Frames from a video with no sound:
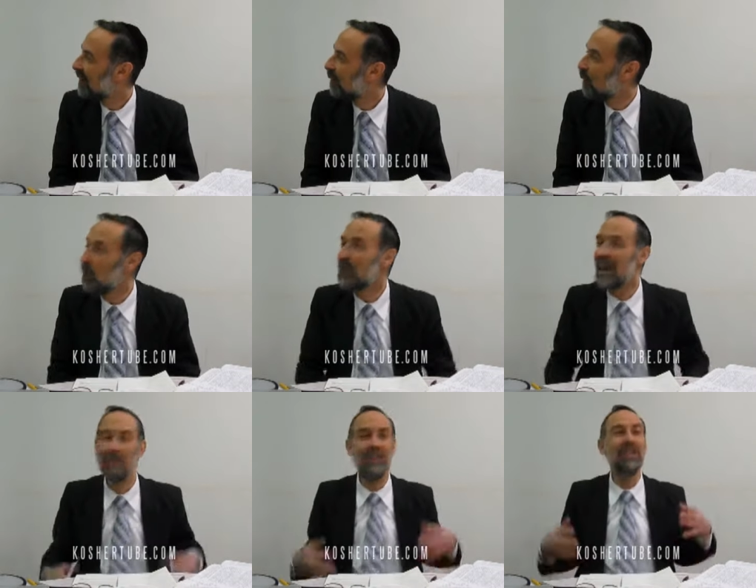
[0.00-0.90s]
What would
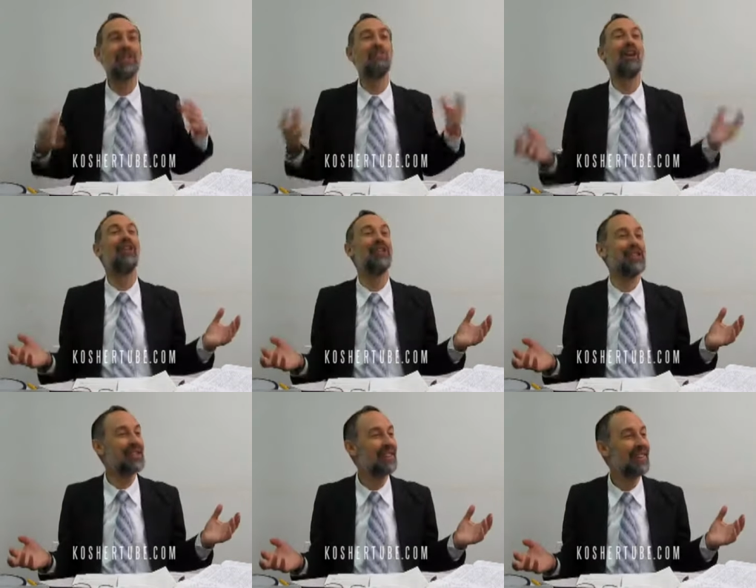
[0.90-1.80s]
that mean to the
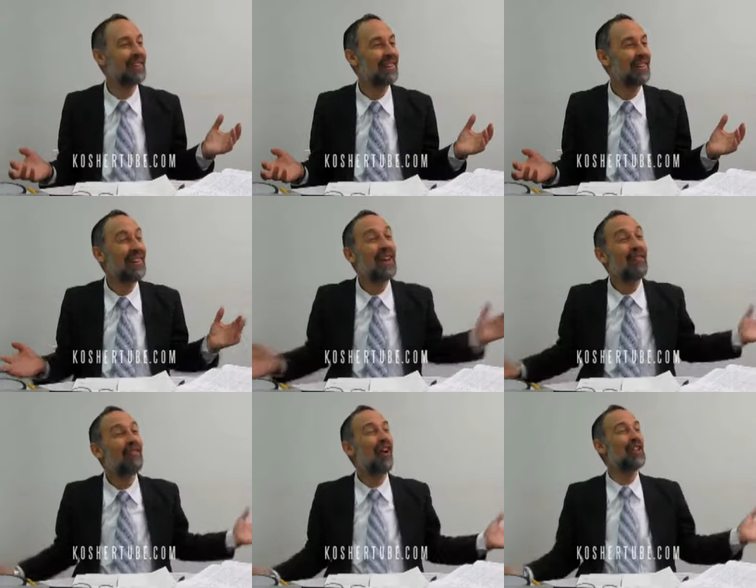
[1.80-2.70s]
brothers if
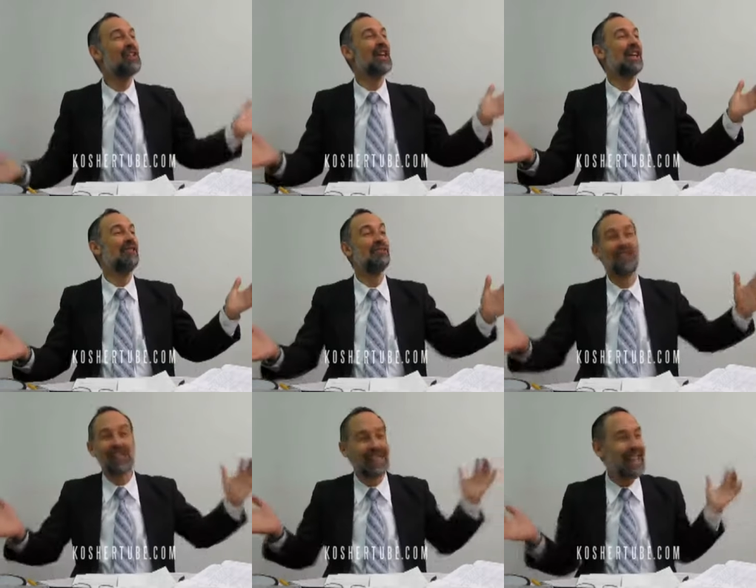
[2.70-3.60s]
Father Jacob would
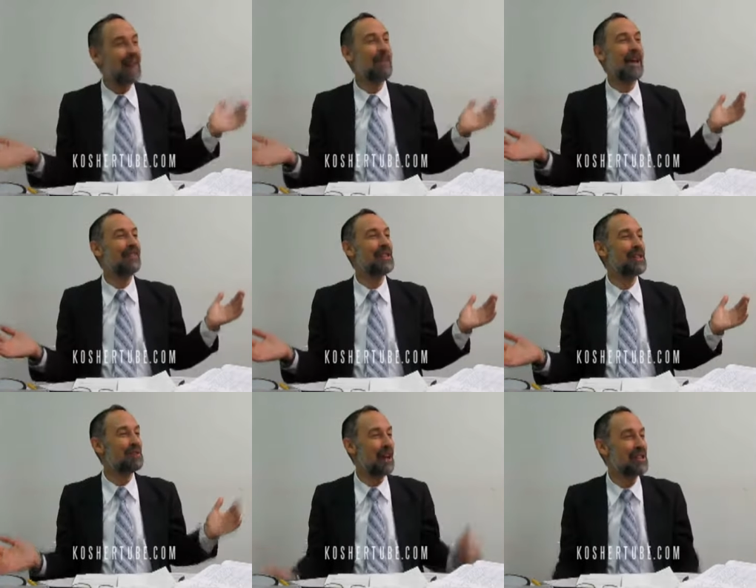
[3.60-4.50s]
snap out of his
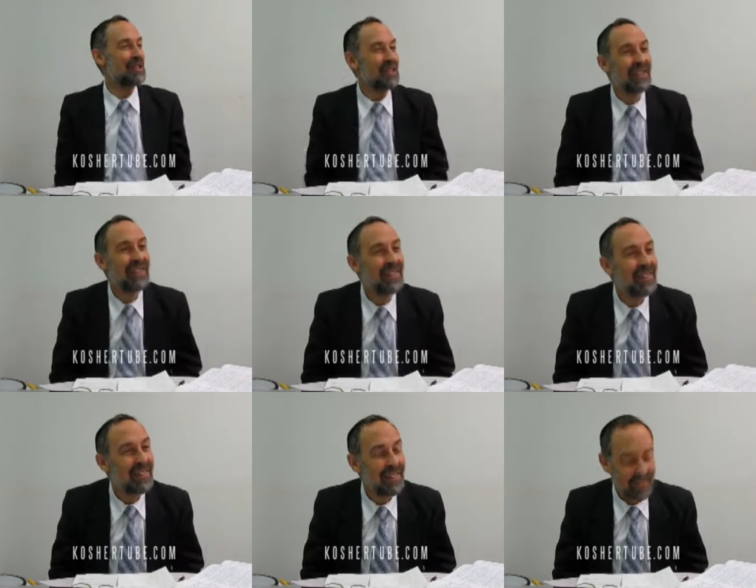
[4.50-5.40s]
depression,
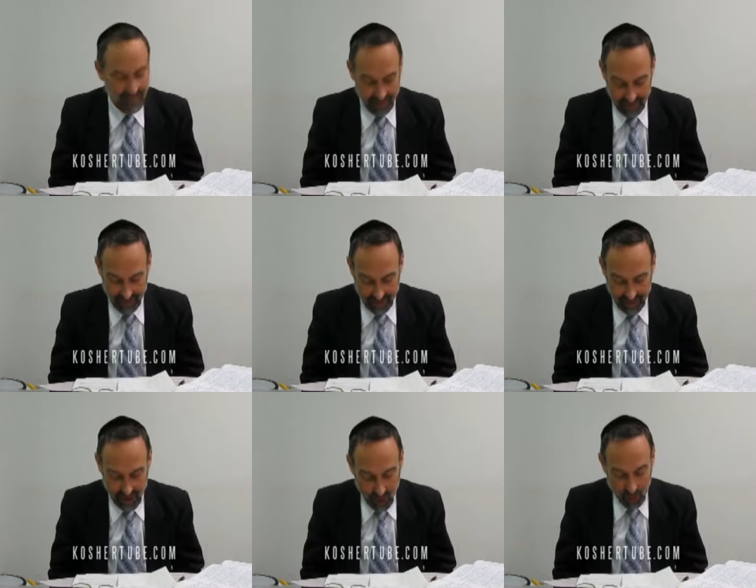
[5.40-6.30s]

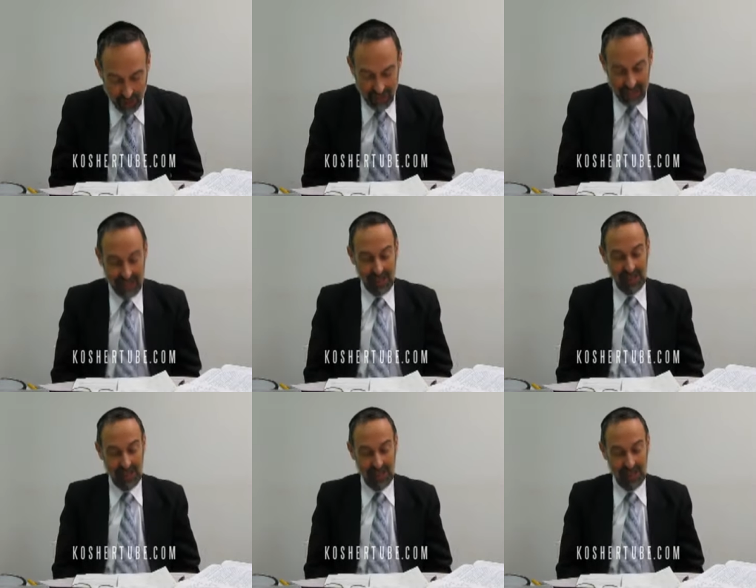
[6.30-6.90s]
knowing that his